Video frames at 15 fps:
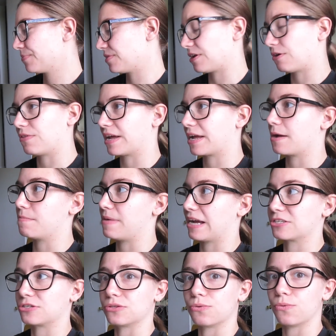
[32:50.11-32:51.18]
They only come
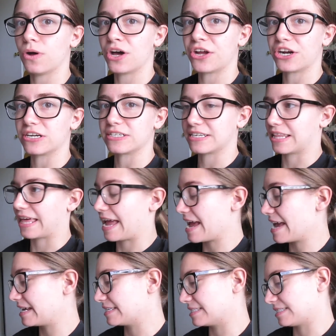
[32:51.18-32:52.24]
back to the water to lay
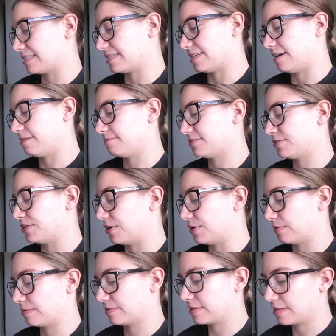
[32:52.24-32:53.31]
eggs and stuff. So,